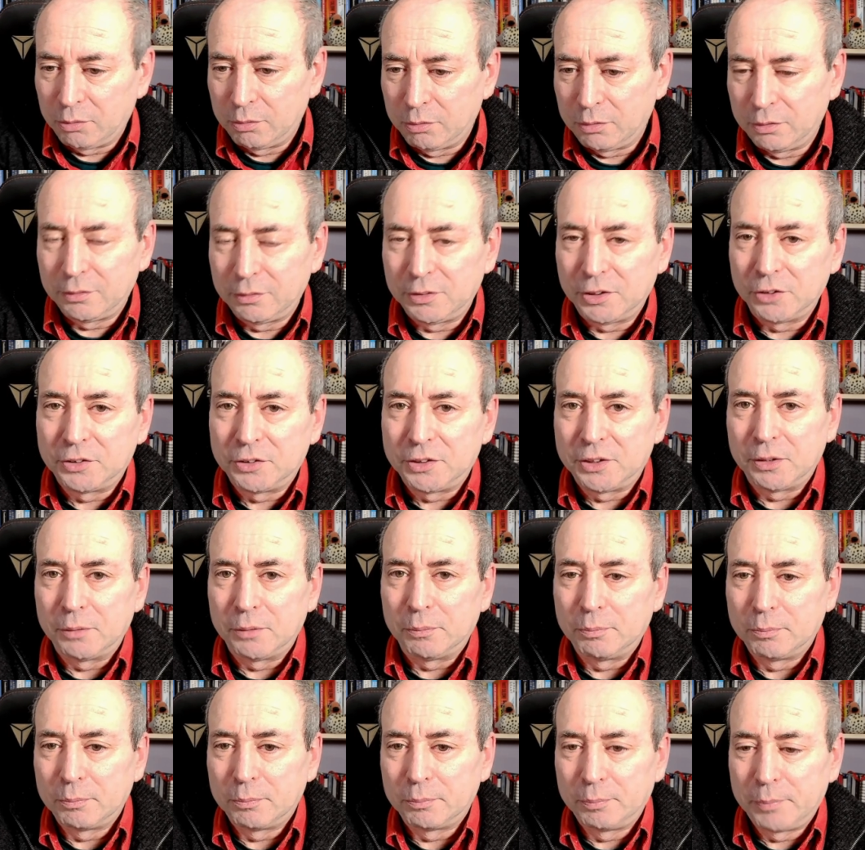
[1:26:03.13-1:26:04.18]
on
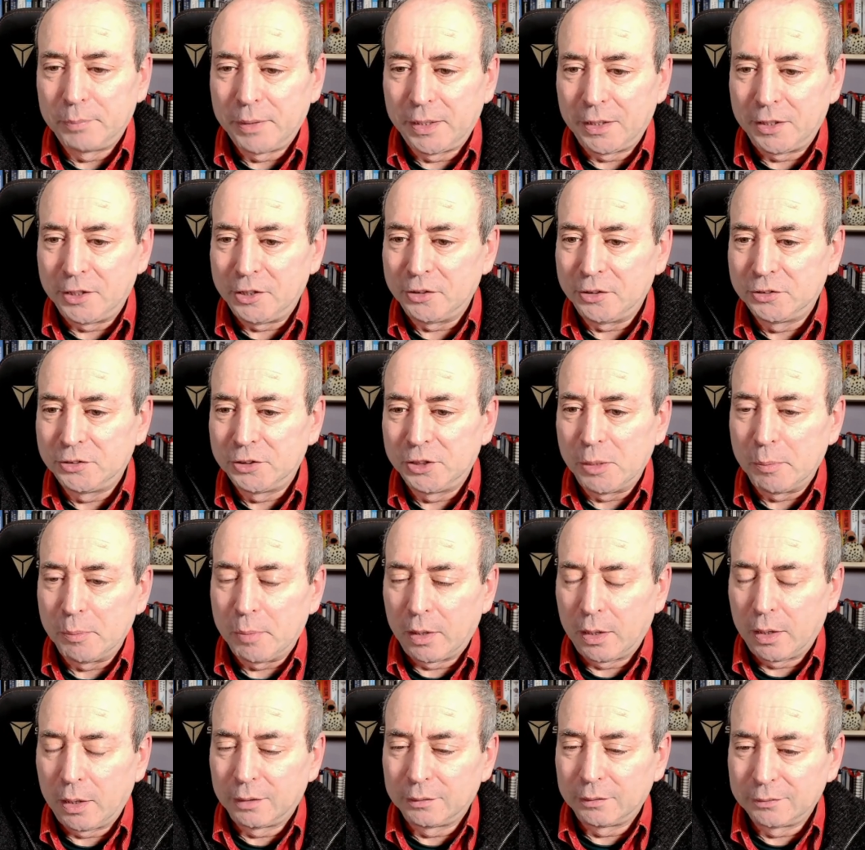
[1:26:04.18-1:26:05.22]
YouTube, being a
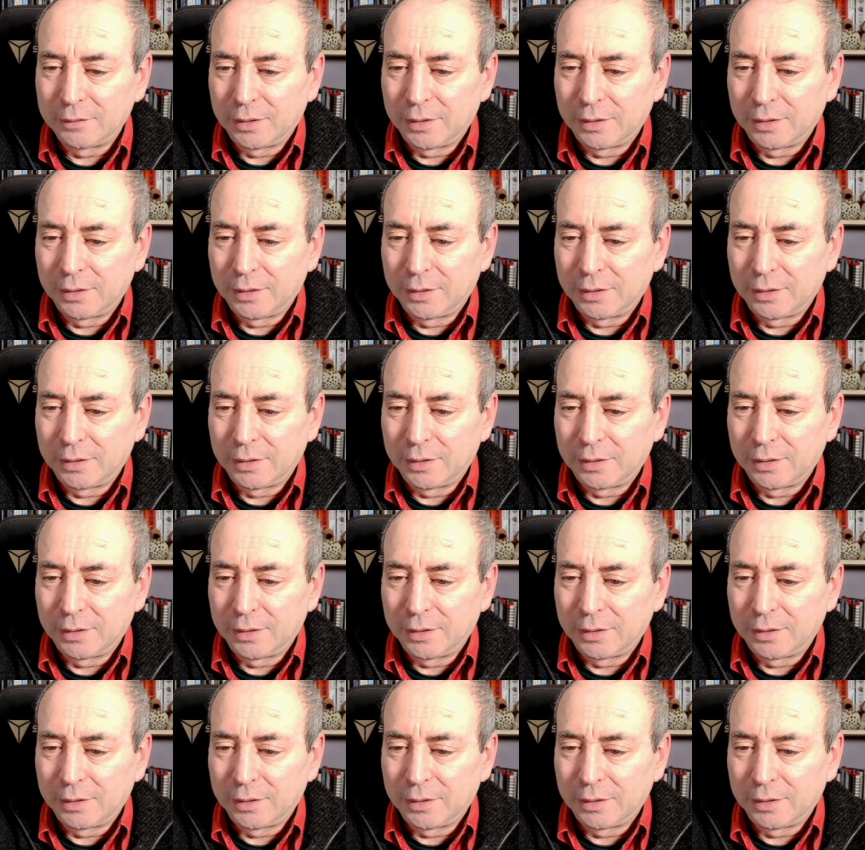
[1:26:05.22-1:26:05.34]
YouTuber,